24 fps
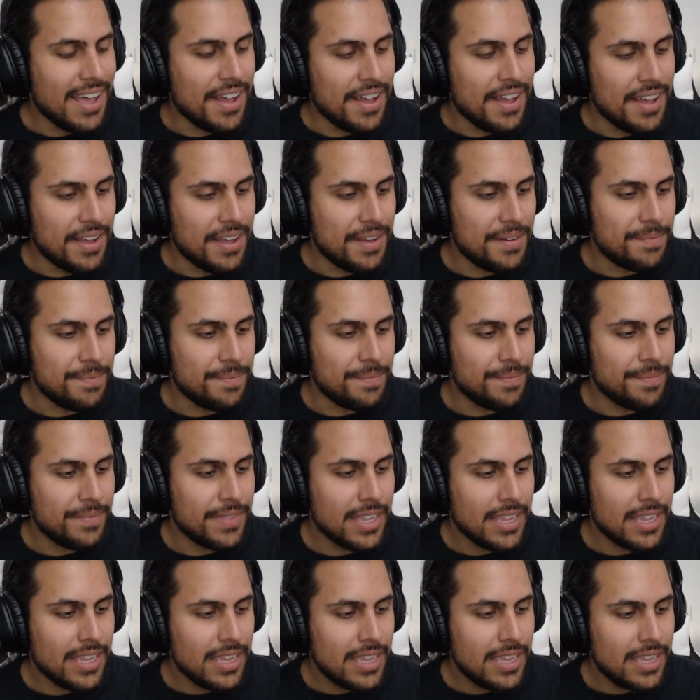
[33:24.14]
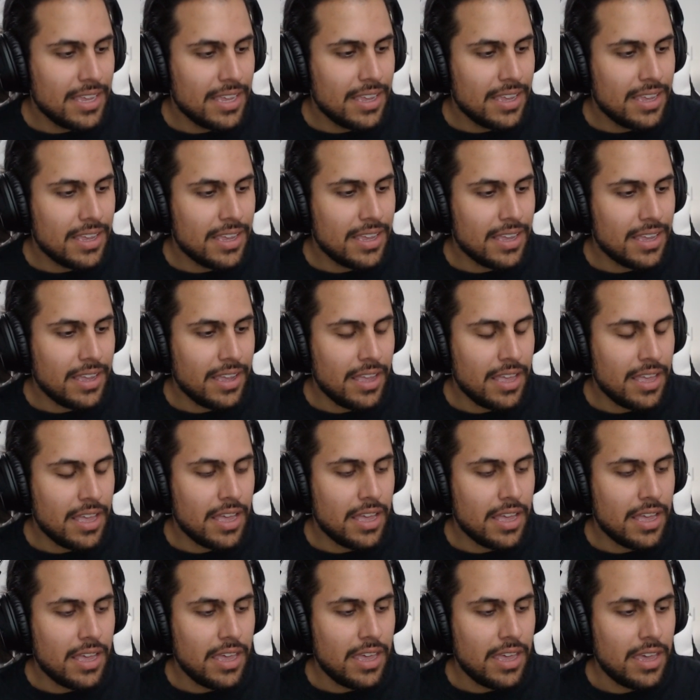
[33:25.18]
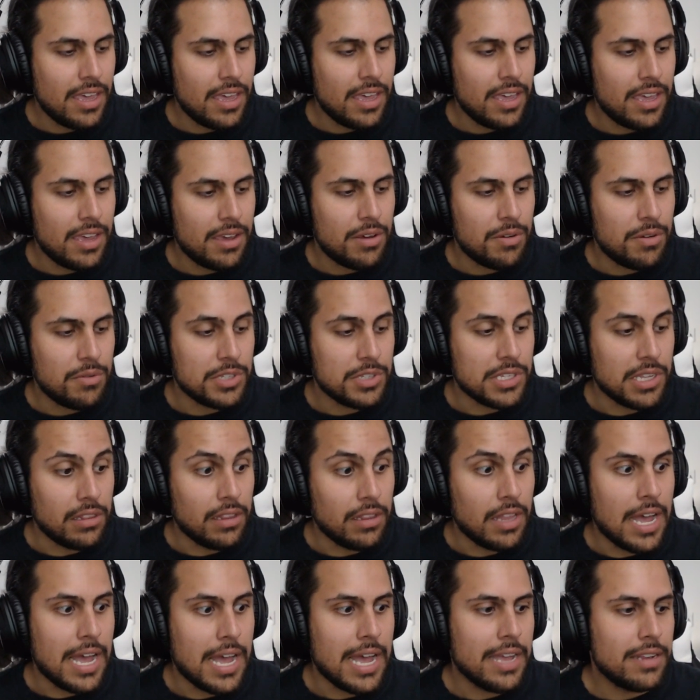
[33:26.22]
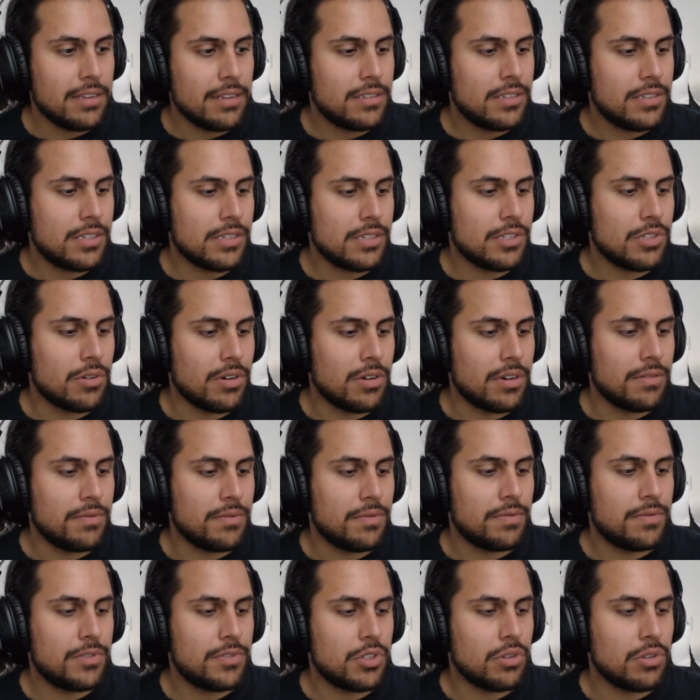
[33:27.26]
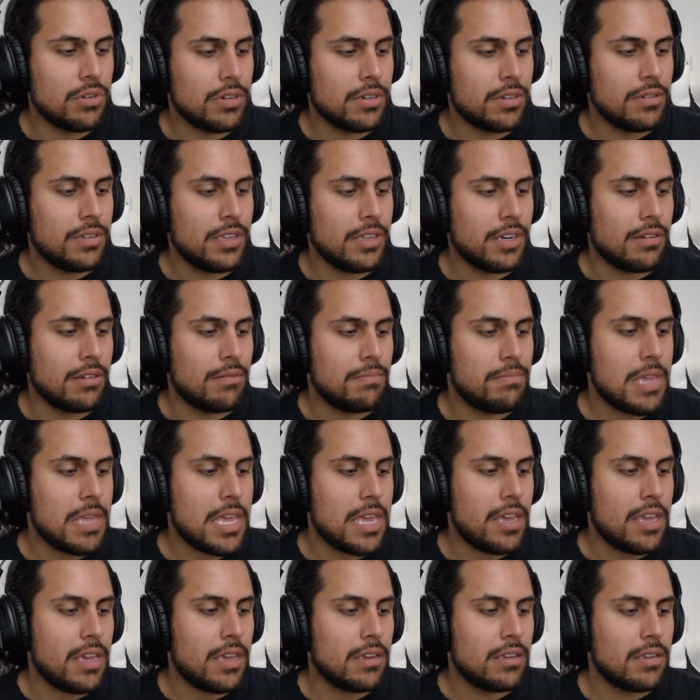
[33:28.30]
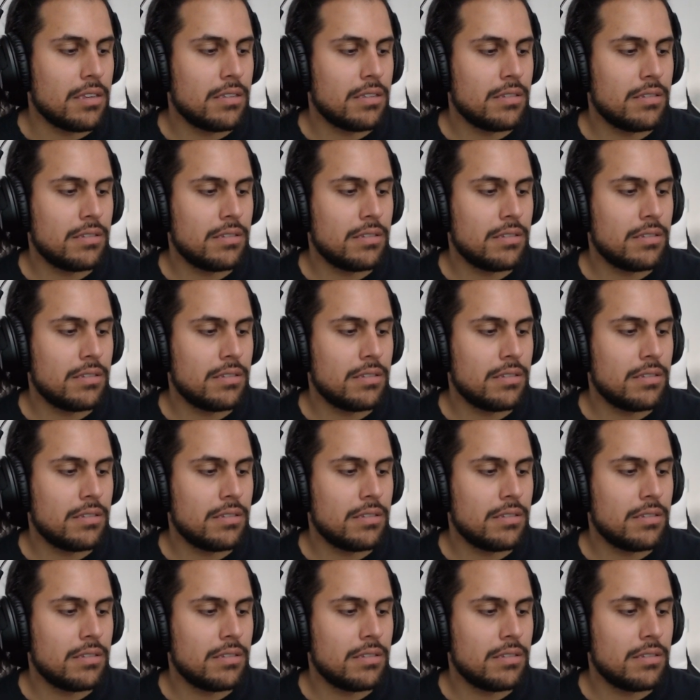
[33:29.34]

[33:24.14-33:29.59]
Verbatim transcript: um, it, it, was a lot to sort of sort you know be